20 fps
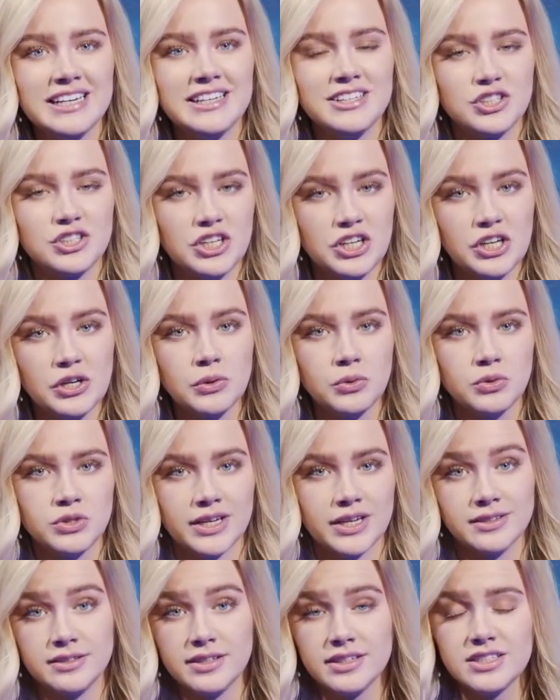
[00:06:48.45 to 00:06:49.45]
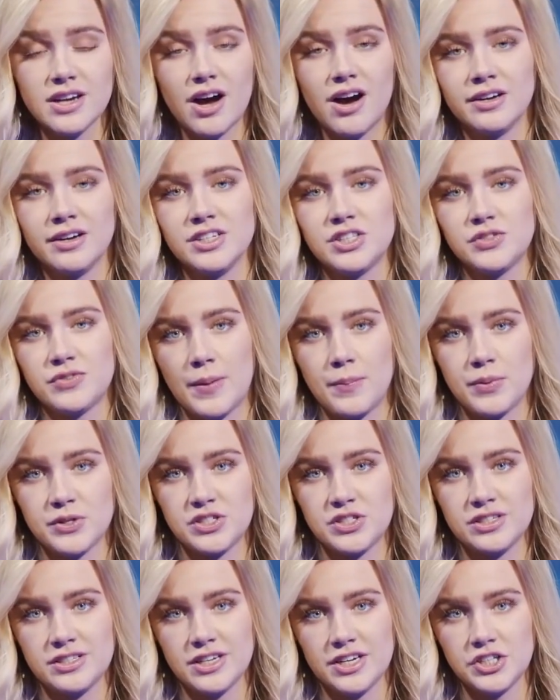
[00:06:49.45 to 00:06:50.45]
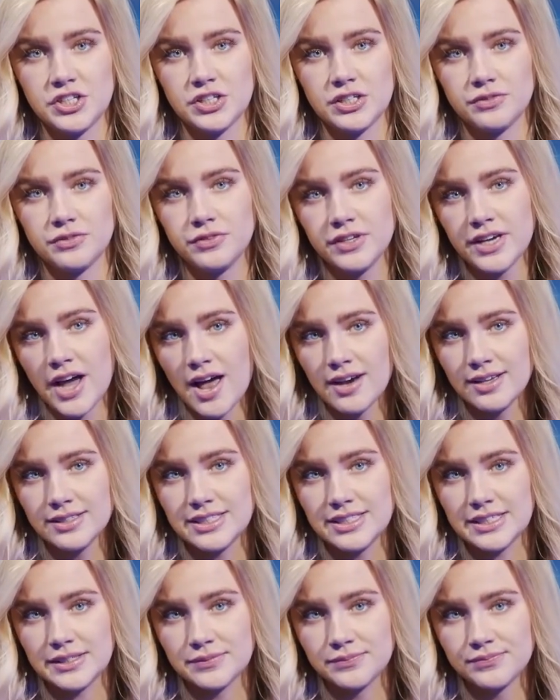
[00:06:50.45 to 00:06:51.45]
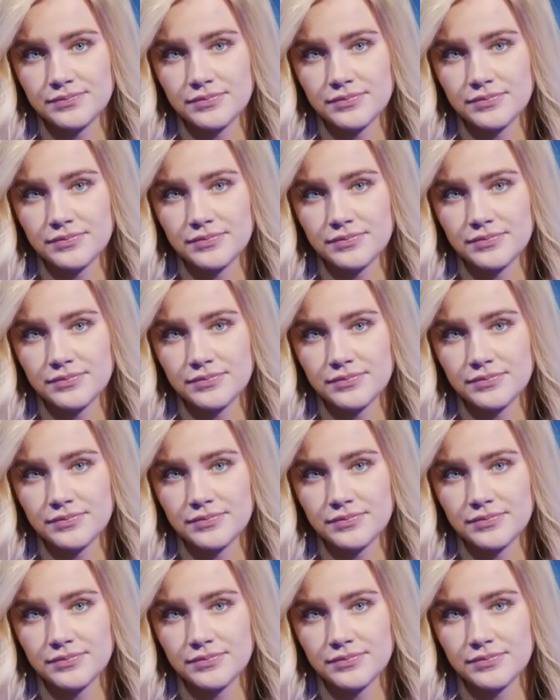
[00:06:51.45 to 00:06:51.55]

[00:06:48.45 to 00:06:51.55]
skewed and dishonest representation of reality.